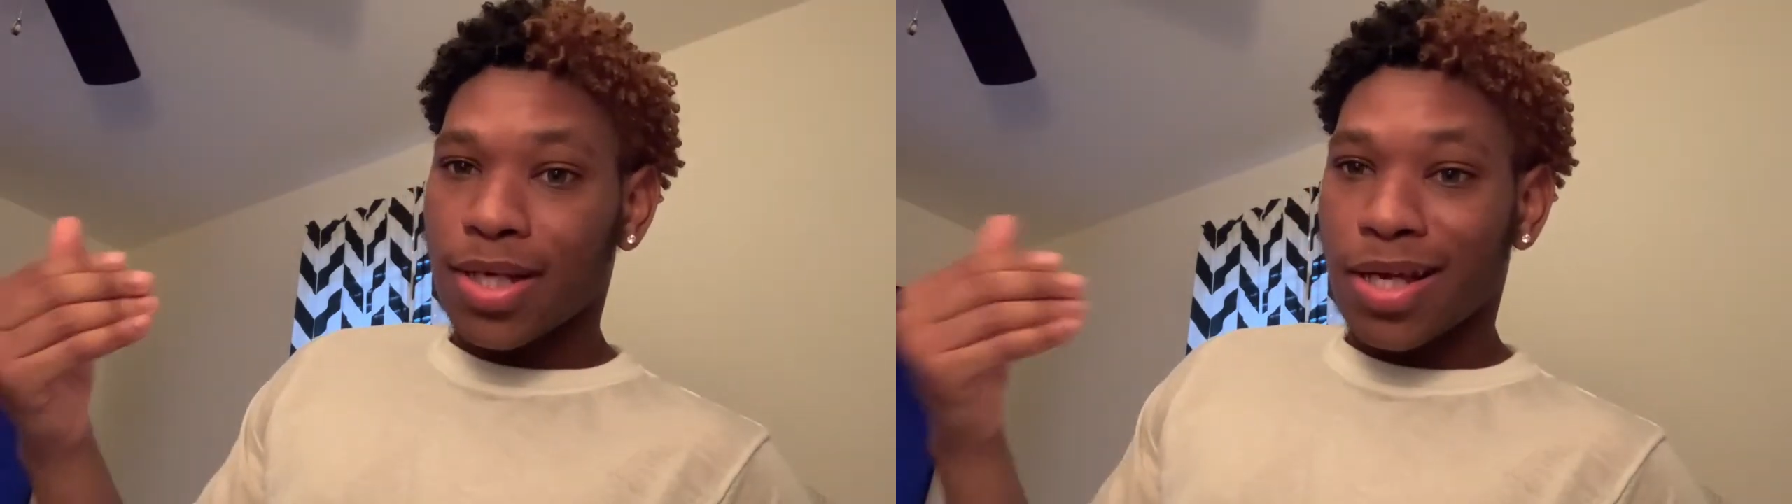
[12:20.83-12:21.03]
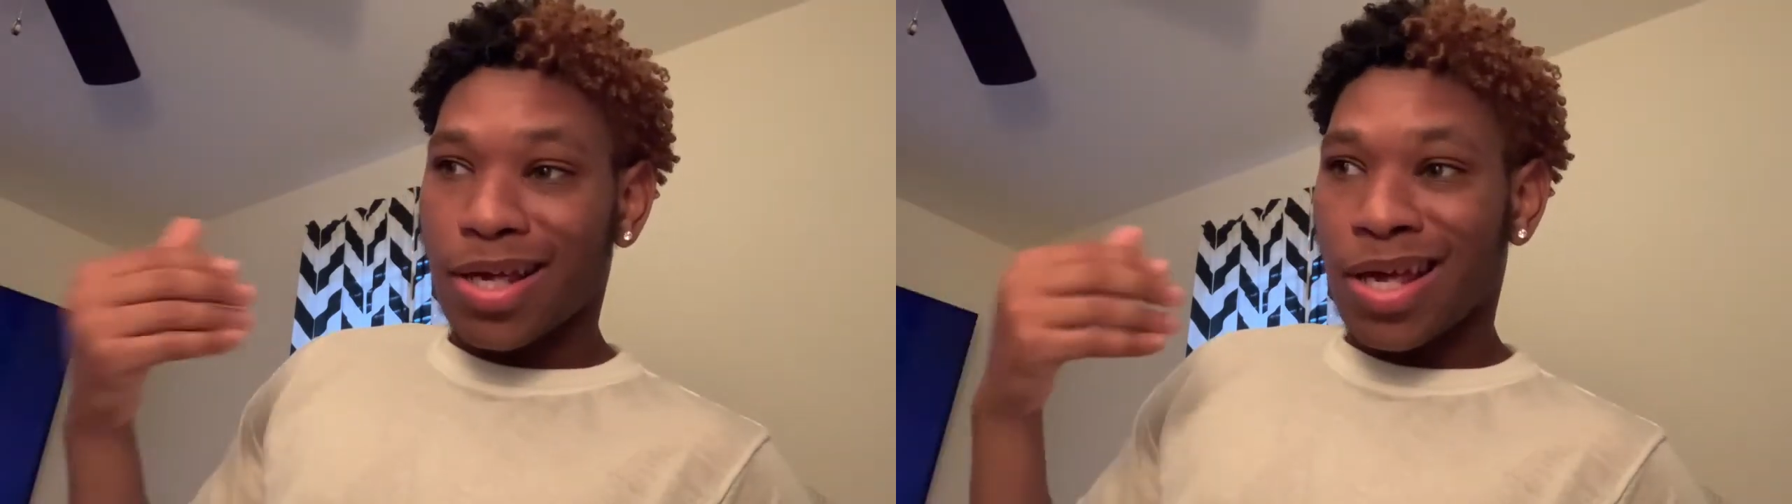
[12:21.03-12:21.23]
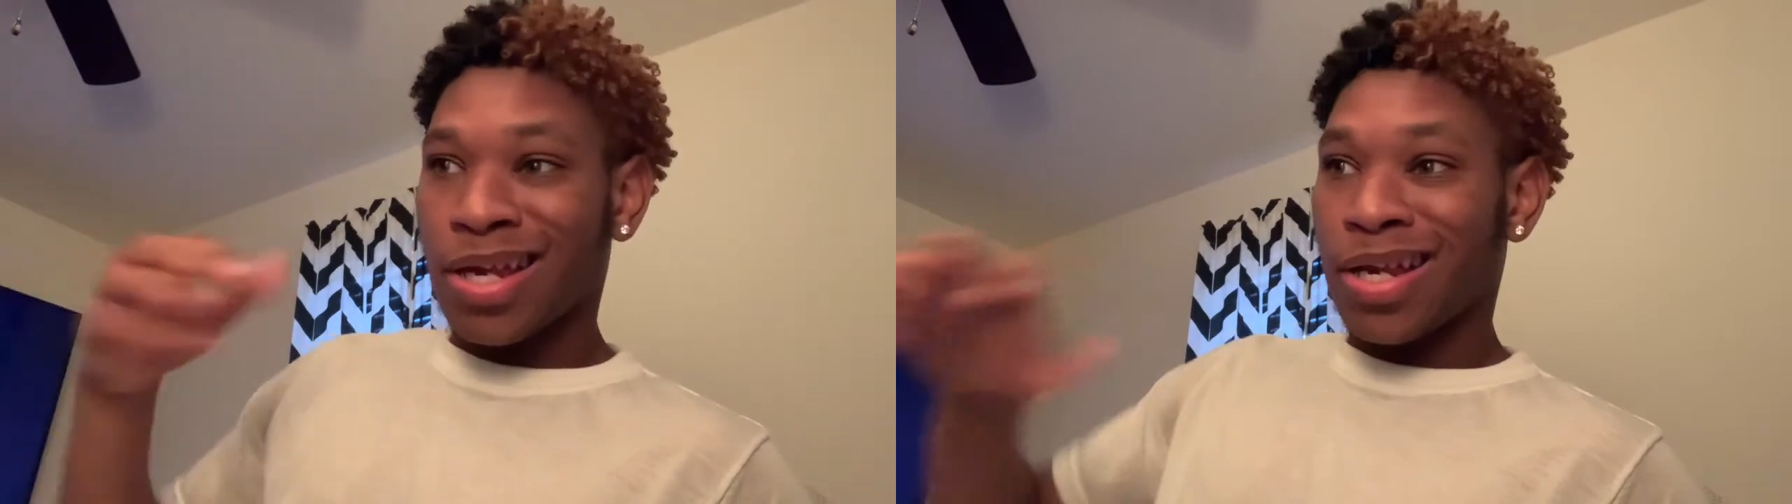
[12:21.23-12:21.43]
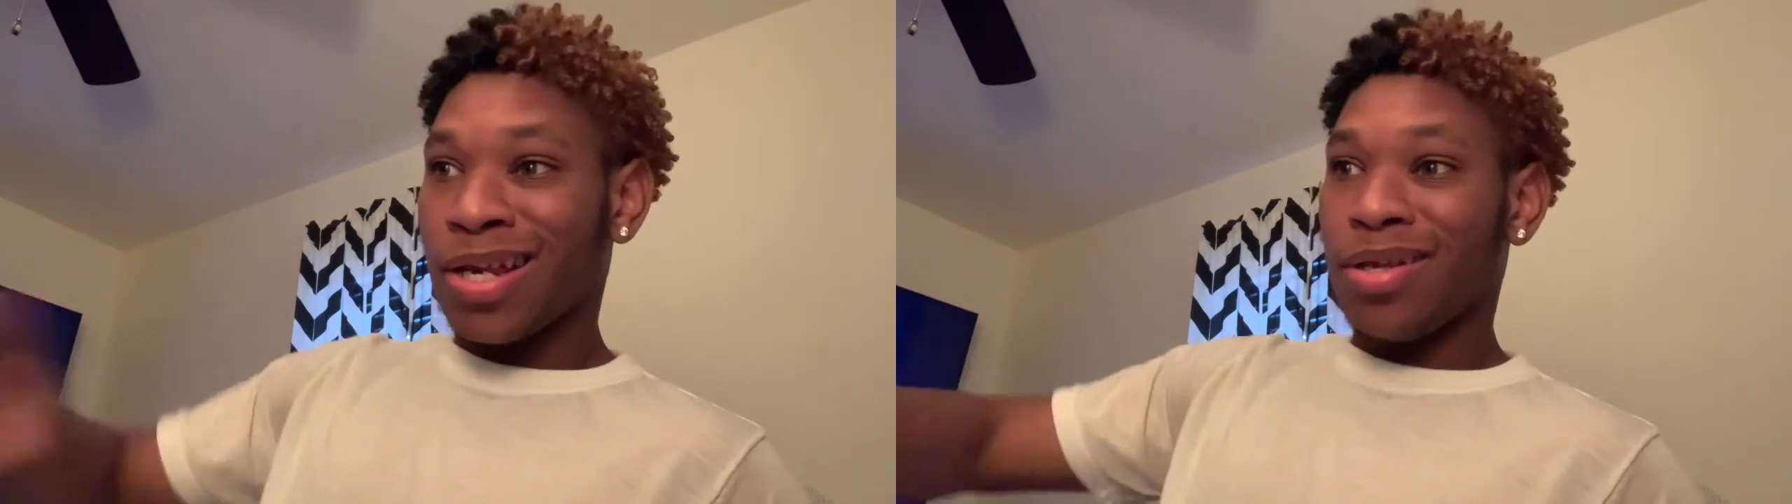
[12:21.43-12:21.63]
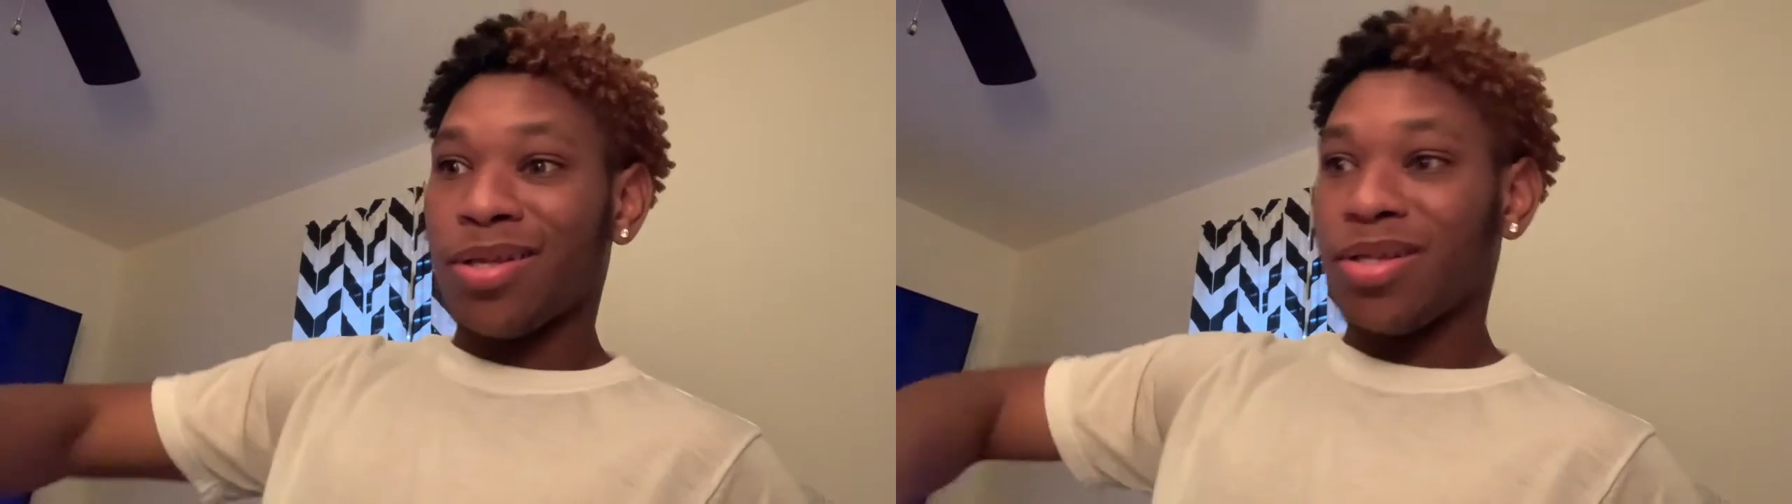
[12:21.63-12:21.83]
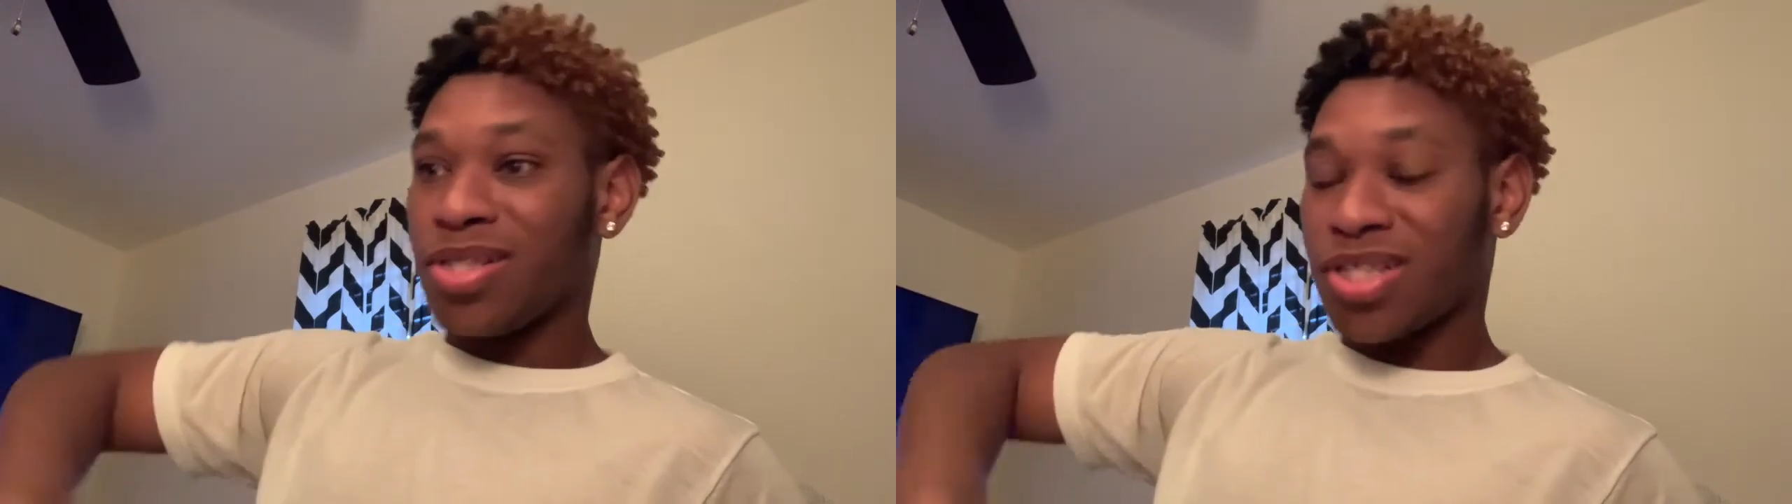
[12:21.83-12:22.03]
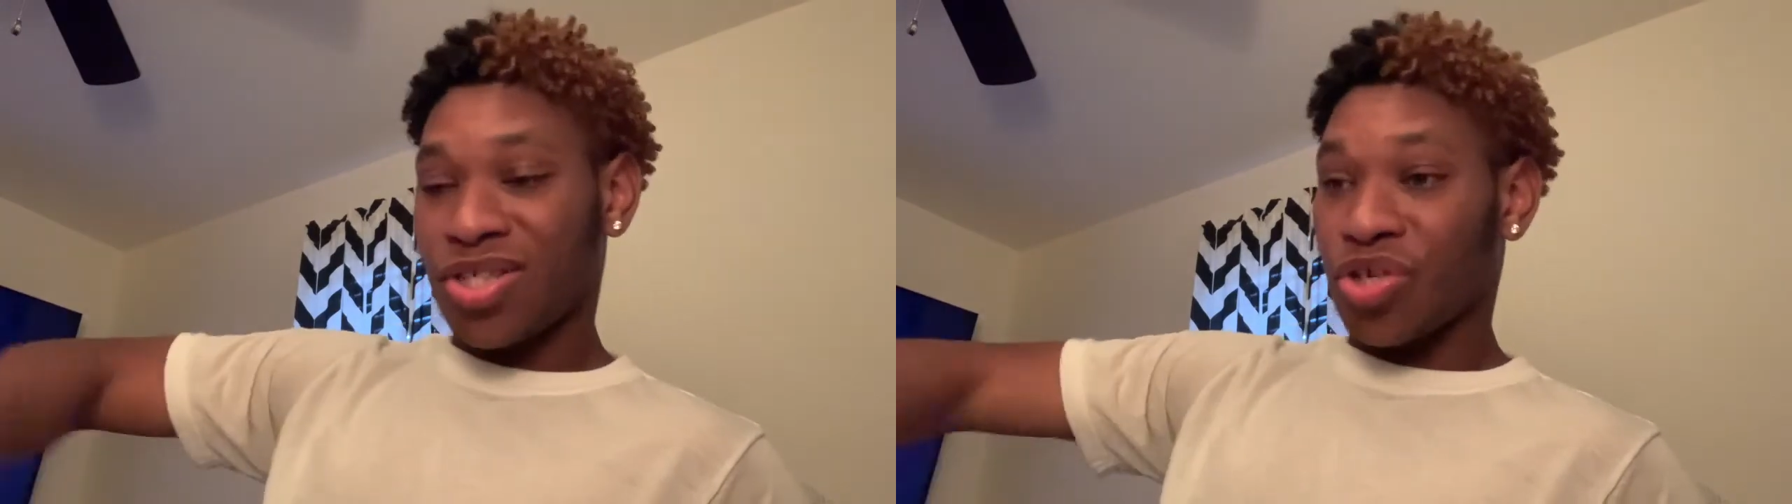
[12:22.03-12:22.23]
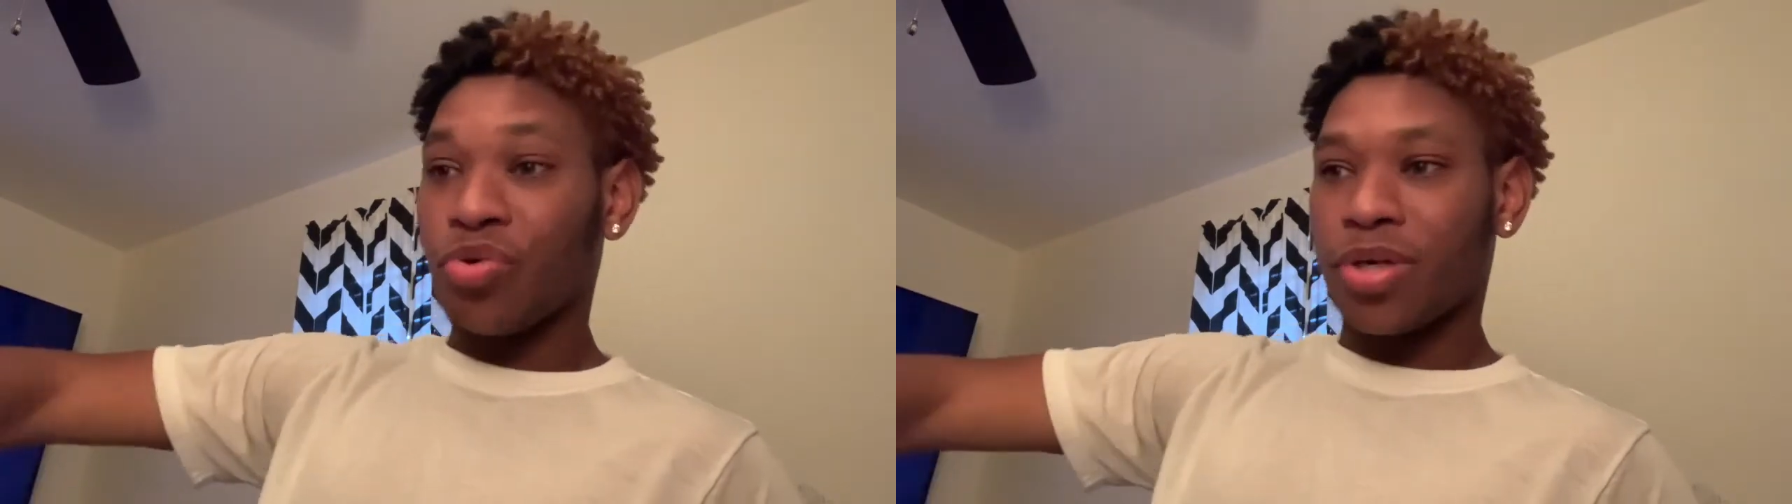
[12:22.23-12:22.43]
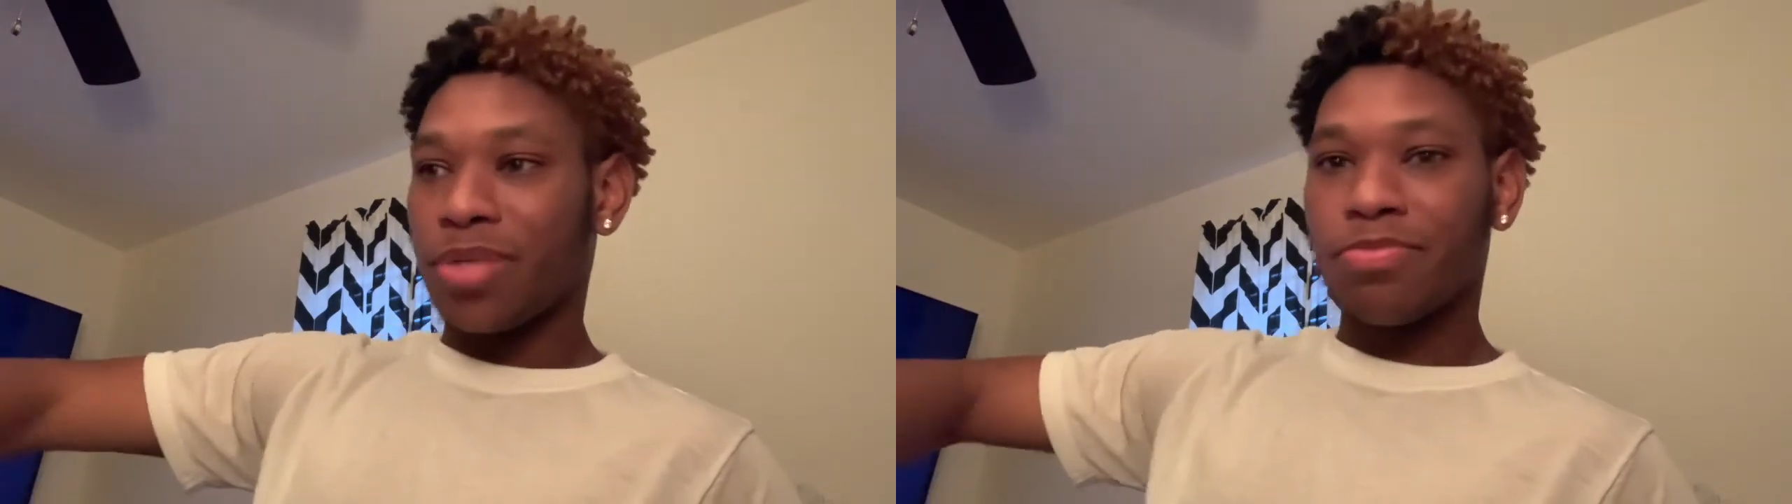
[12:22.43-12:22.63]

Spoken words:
and just do it,